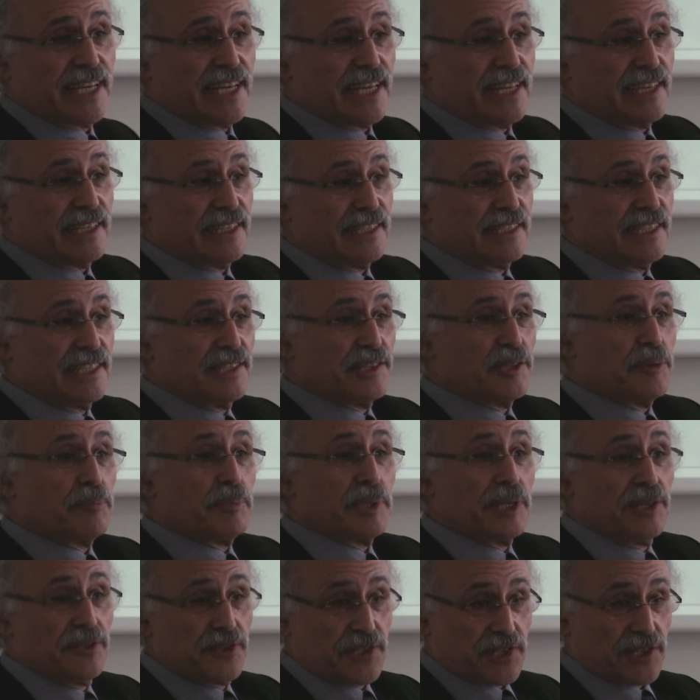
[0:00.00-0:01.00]
there in the
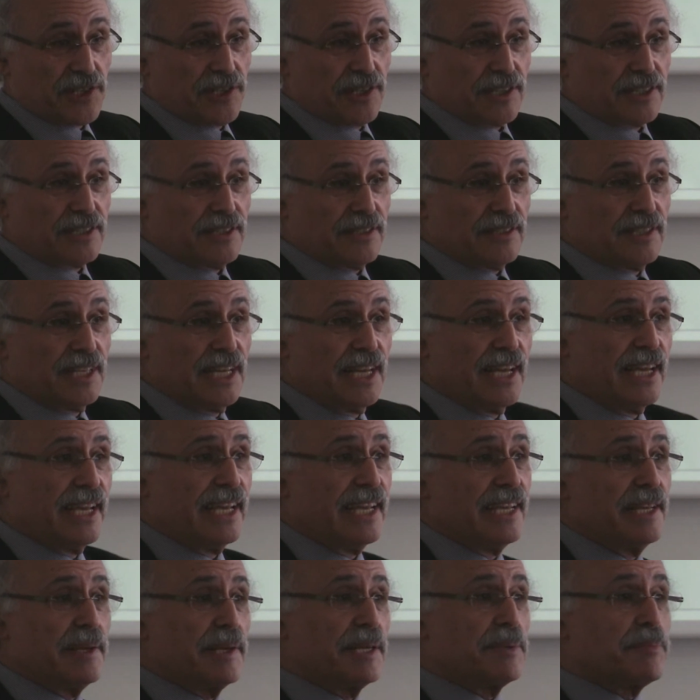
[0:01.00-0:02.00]
blue circle
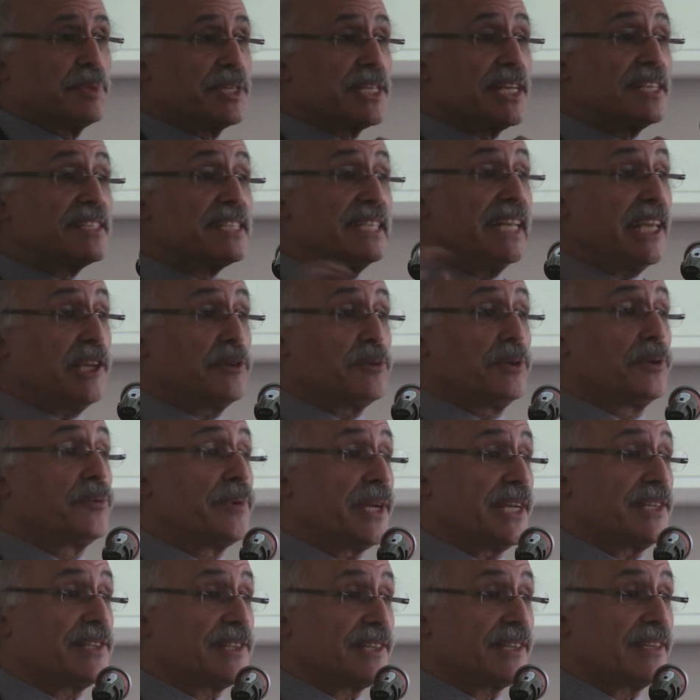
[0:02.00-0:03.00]
presents an equal
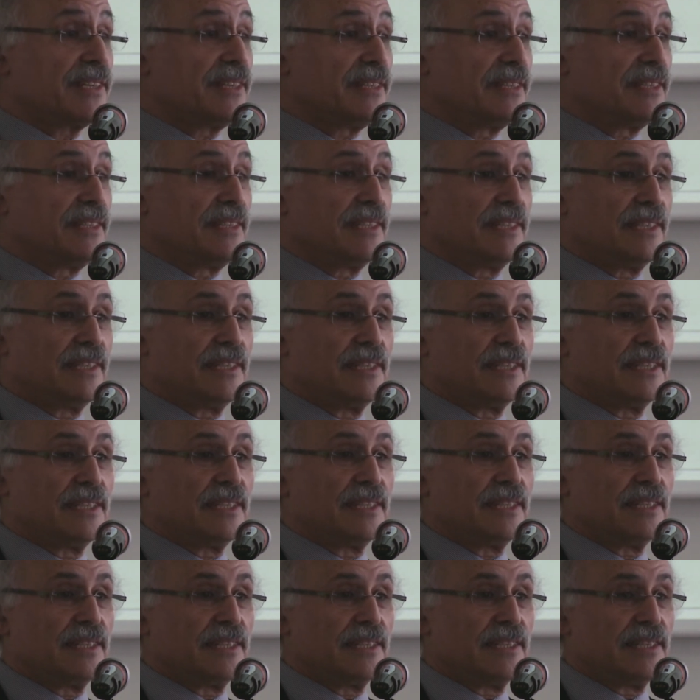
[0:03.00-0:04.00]
risk,
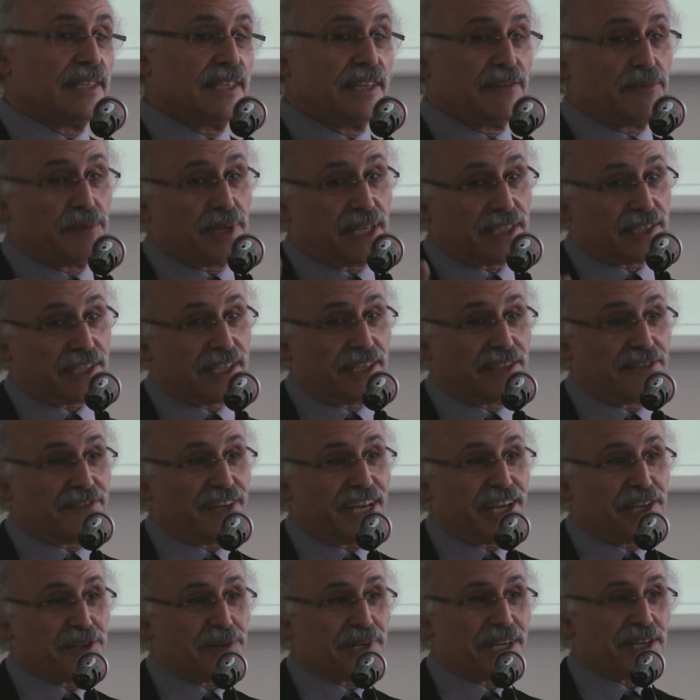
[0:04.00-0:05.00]
if one can
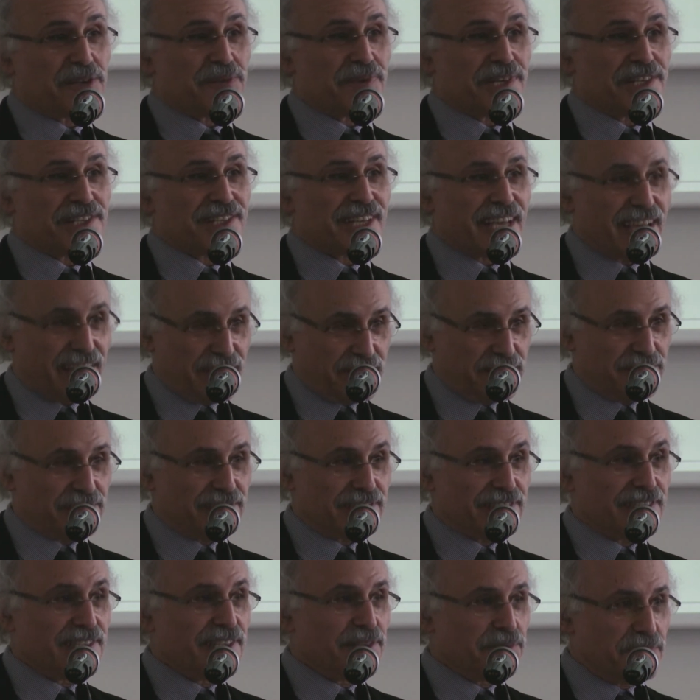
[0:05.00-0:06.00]
evaluate risk
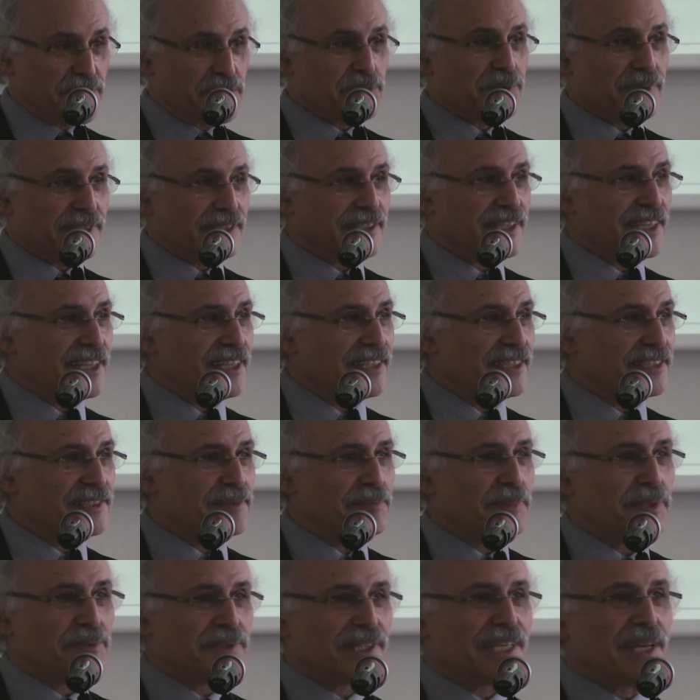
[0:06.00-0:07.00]
accurately, which will come
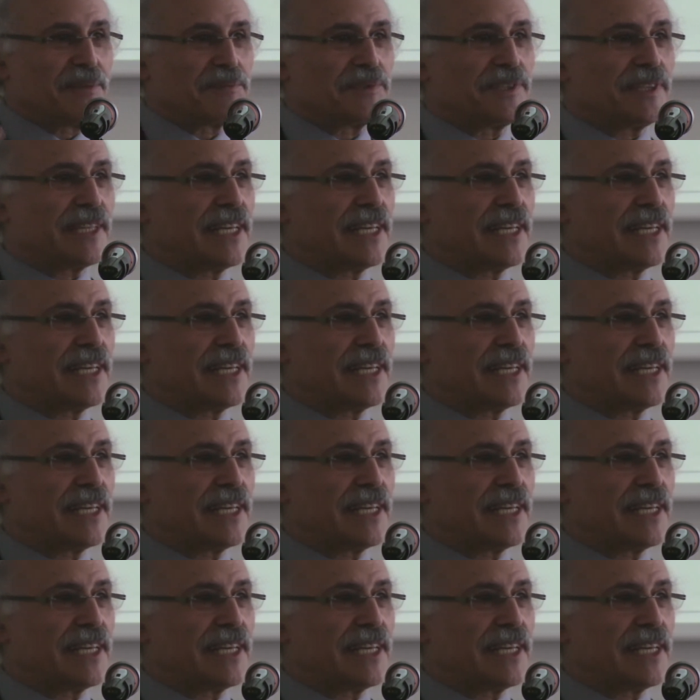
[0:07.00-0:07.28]
to